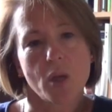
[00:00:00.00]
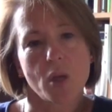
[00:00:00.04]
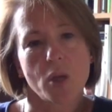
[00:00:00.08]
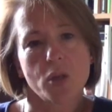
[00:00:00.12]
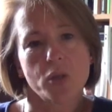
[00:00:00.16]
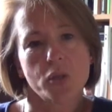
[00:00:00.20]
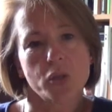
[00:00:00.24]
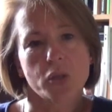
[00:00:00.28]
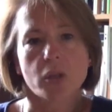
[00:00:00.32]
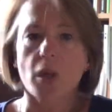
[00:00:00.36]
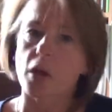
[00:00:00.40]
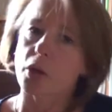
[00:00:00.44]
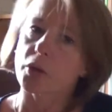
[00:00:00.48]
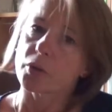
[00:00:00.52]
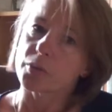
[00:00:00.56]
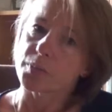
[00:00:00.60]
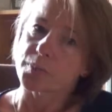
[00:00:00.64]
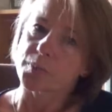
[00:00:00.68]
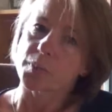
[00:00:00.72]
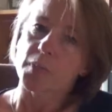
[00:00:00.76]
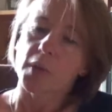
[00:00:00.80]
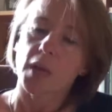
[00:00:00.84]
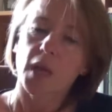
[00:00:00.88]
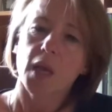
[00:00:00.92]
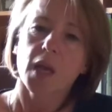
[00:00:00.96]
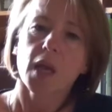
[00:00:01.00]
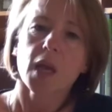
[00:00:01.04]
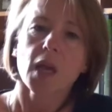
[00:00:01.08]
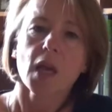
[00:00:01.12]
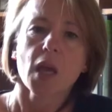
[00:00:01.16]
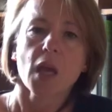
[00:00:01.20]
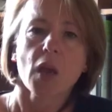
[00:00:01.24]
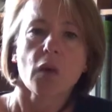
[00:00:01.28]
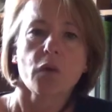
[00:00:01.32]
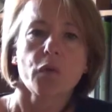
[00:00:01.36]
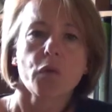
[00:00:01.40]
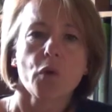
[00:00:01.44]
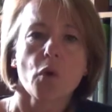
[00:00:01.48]
So
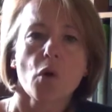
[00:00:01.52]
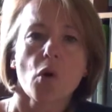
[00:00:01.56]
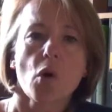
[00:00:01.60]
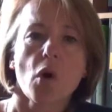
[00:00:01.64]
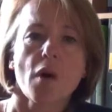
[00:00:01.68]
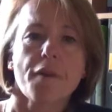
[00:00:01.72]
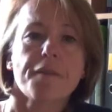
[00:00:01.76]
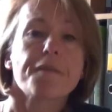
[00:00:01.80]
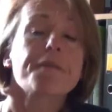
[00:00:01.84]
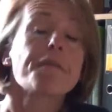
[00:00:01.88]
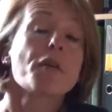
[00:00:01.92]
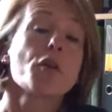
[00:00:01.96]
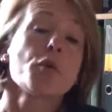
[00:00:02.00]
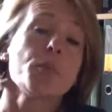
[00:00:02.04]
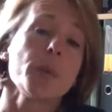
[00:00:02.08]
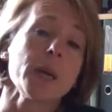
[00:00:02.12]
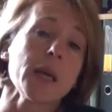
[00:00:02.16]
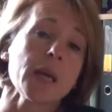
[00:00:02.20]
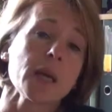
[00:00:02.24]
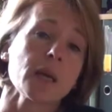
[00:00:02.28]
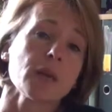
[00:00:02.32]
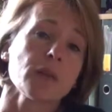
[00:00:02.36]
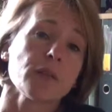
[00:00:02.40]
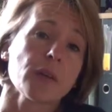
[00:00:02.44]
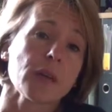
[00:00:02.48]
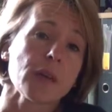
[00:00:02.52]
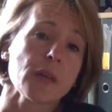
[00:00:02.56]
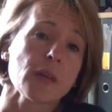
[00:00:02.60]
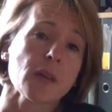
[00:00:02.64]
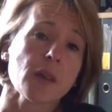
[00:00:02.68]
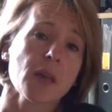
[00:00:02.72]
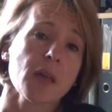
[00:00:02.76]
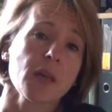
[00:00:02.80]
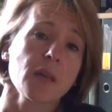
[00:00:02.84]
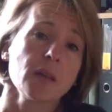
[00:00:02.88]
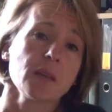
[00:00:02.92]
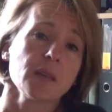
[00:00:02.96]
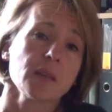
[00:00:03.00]
if you're phobic of
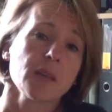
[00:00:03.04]
anything,